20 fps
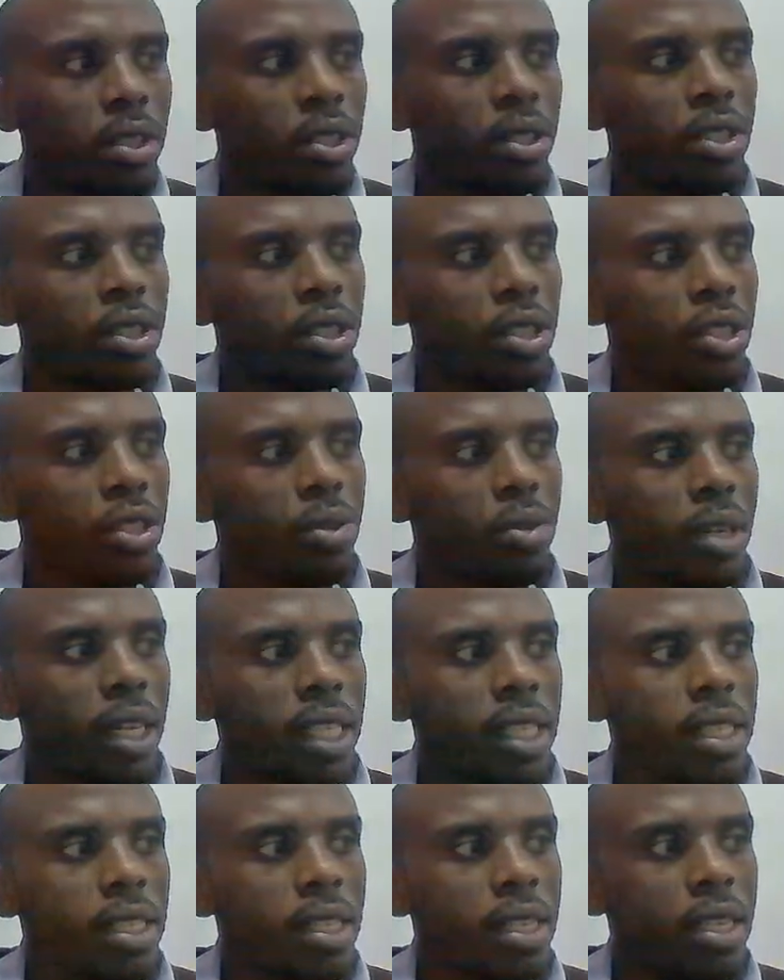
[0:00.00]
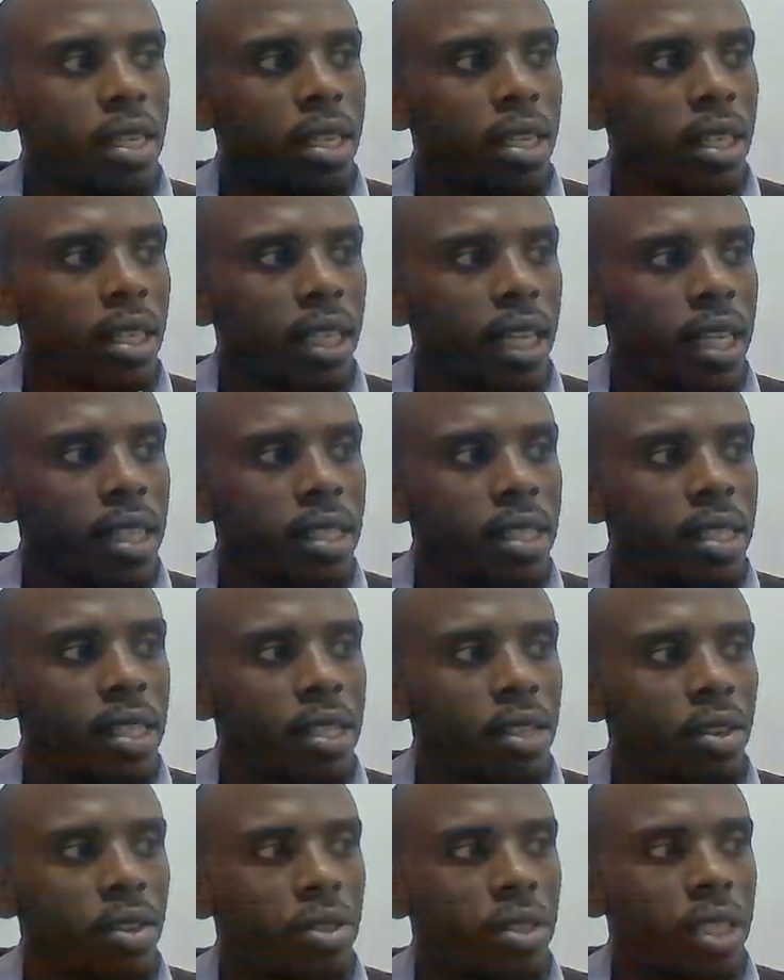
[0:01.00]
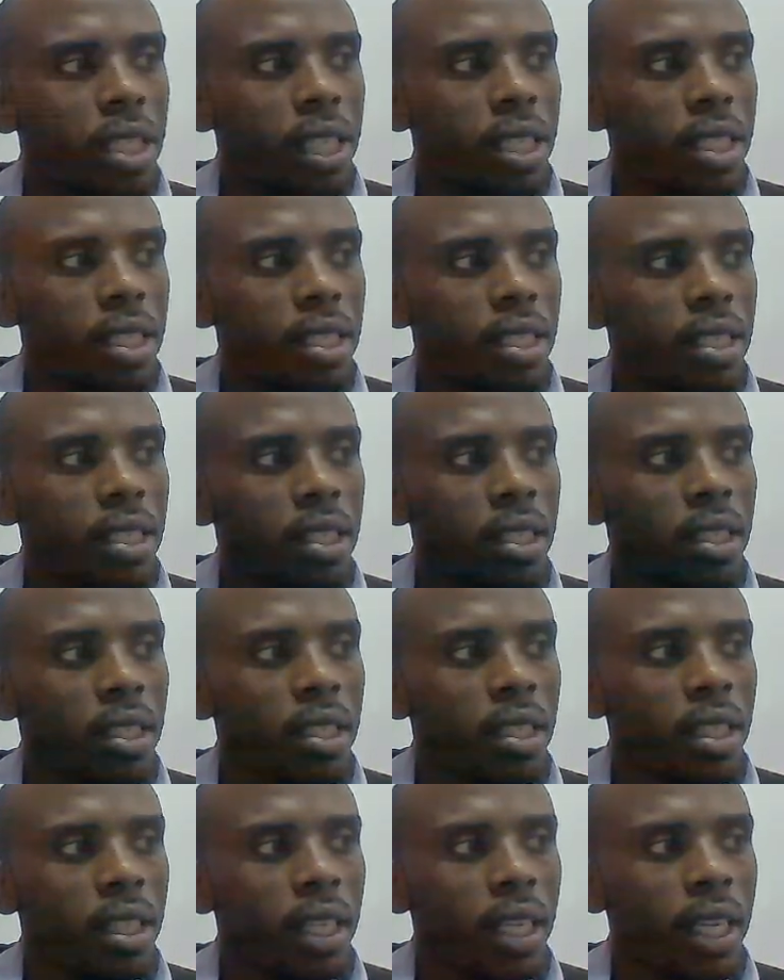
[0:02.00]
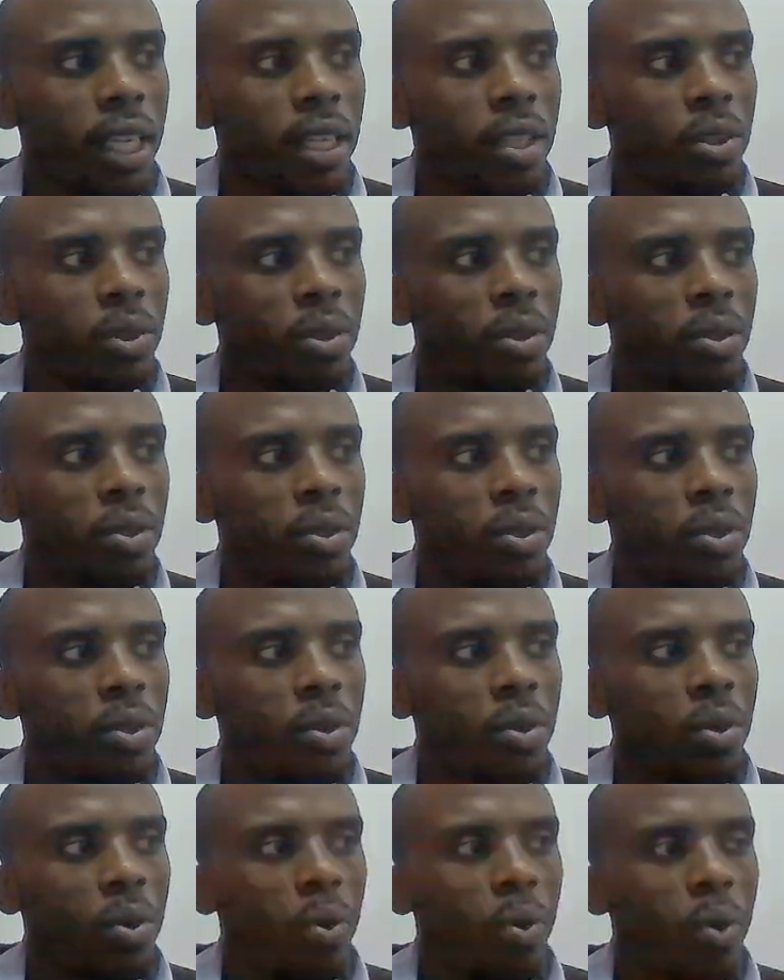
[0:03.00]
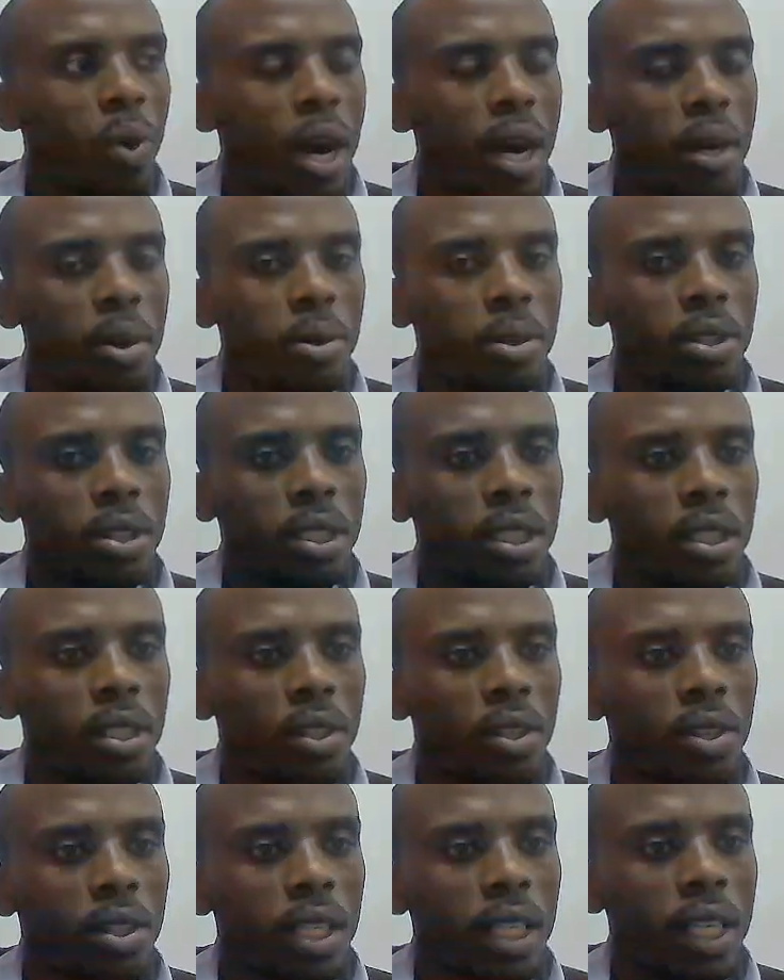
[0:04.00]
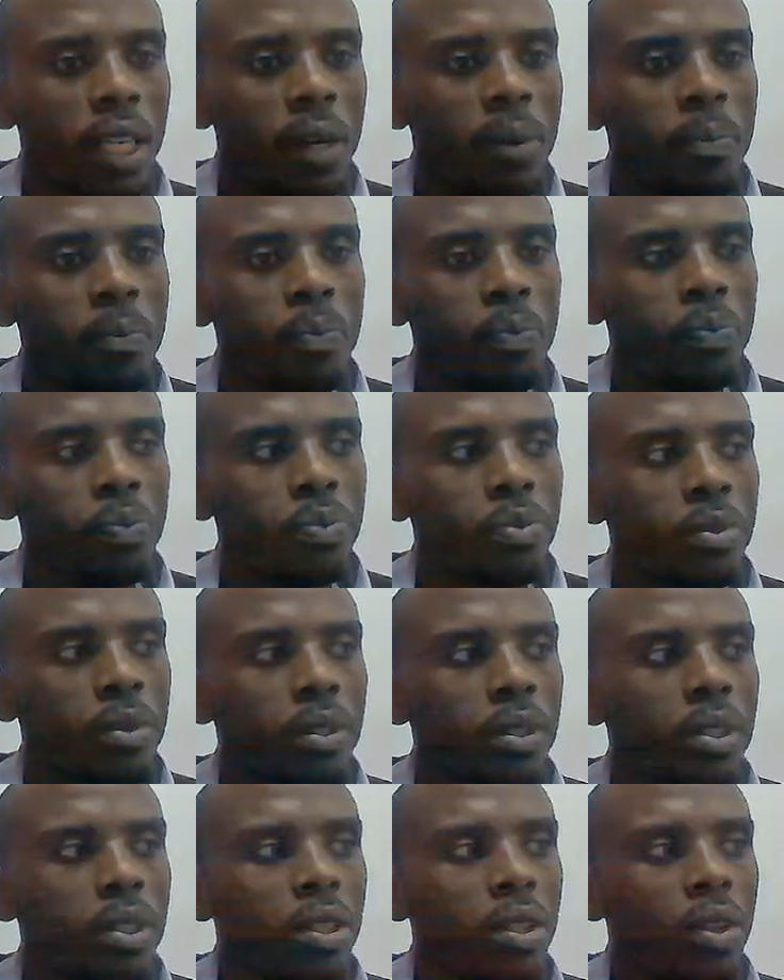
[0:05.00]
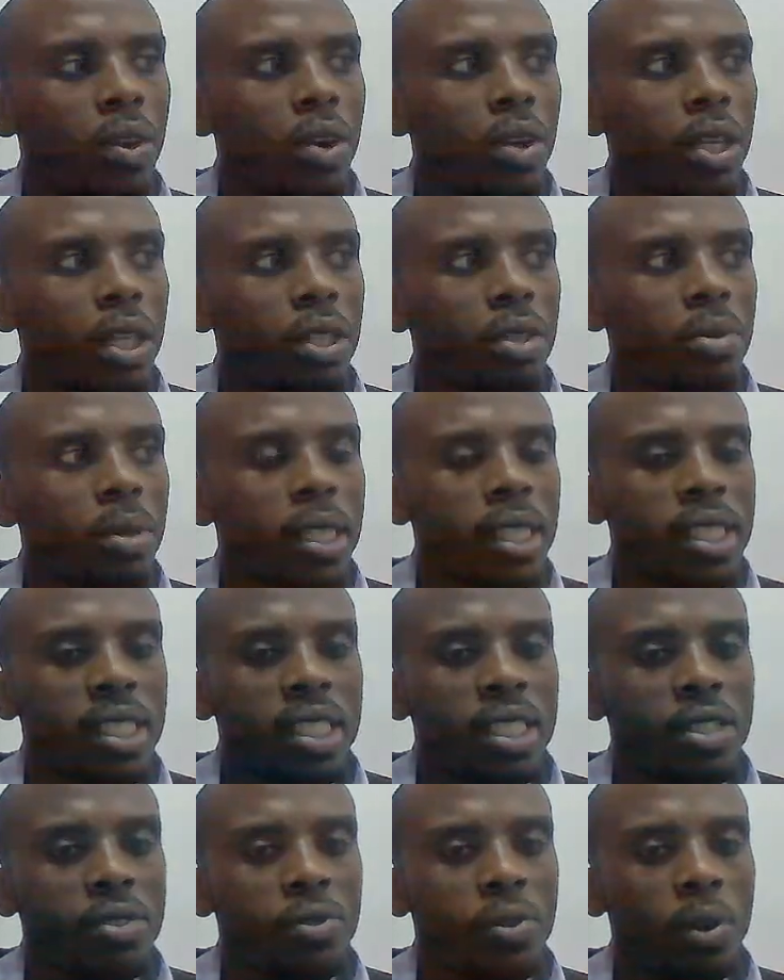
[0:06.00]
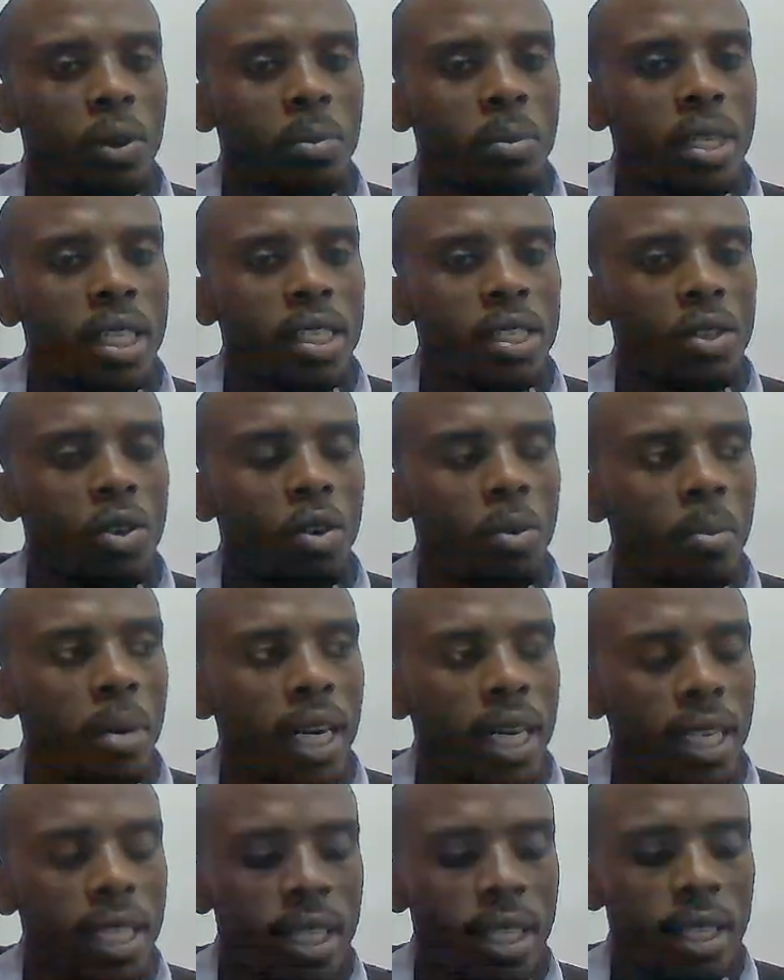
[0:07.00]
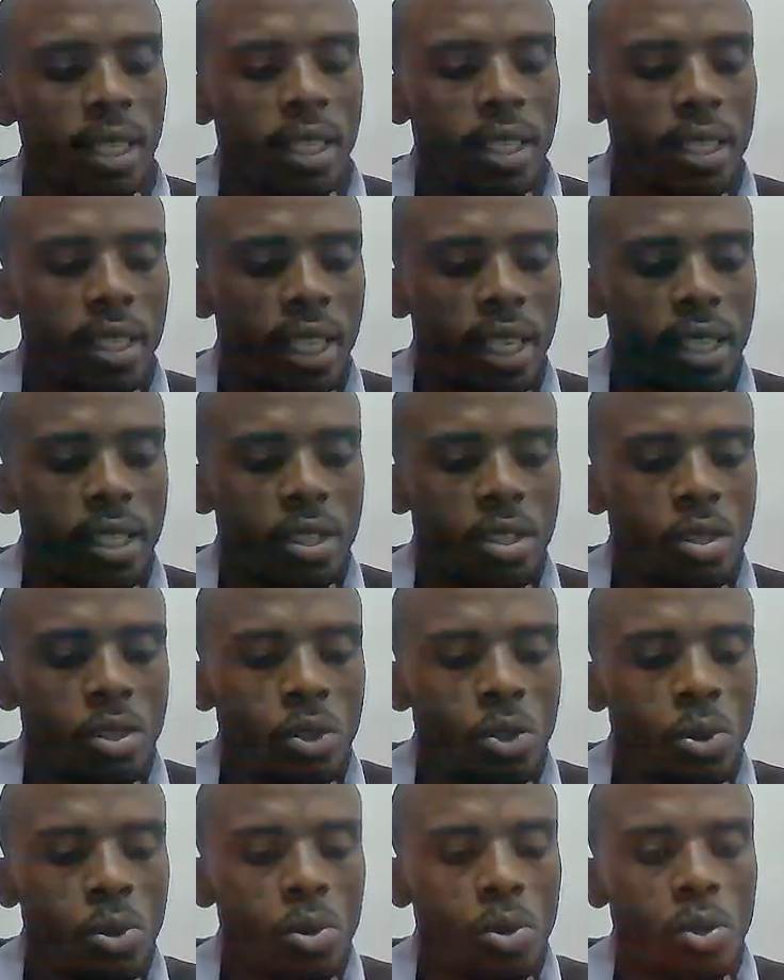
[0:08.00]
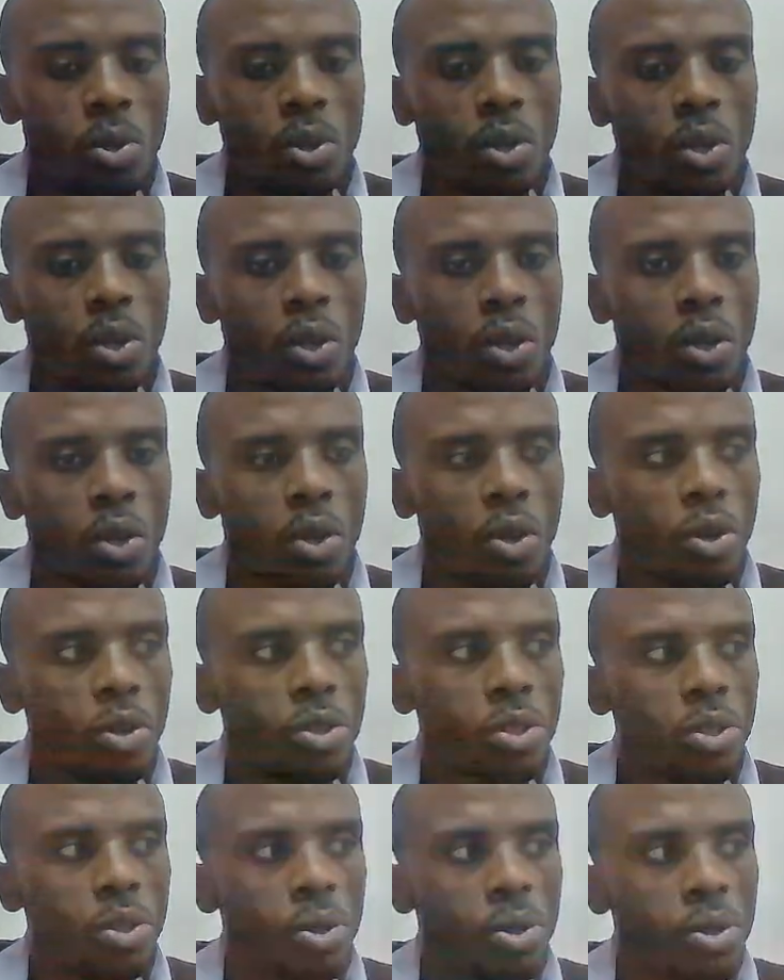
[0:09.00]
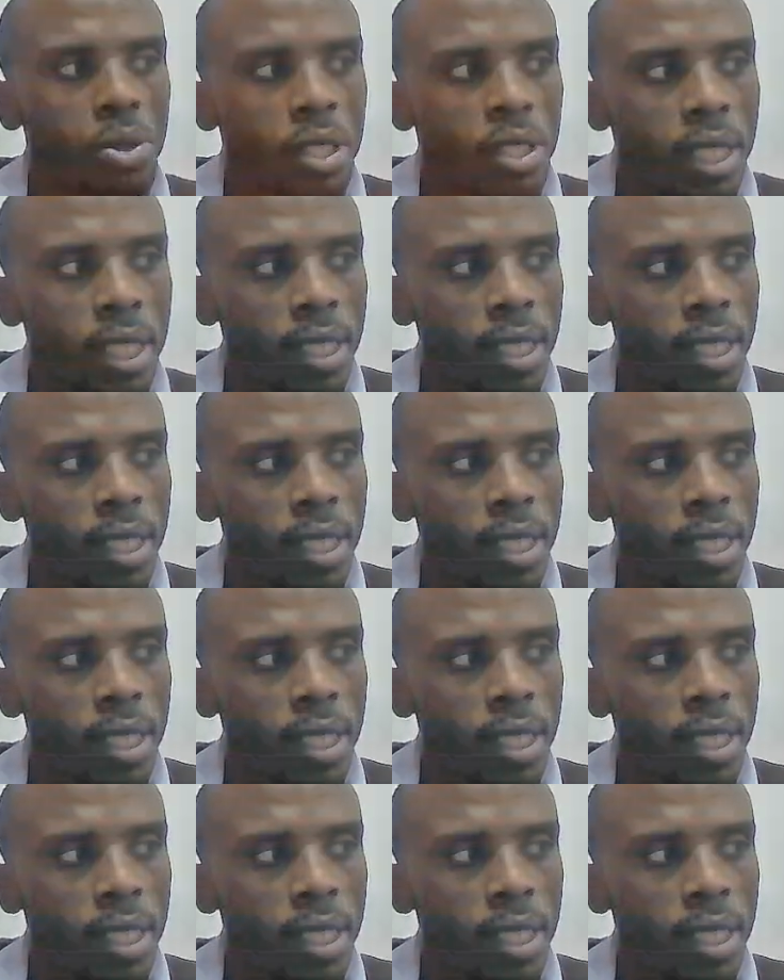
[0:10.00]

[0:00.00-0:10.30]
You can see it has this content, hello world. Okay, to exit from less command, just do Ctrl+C.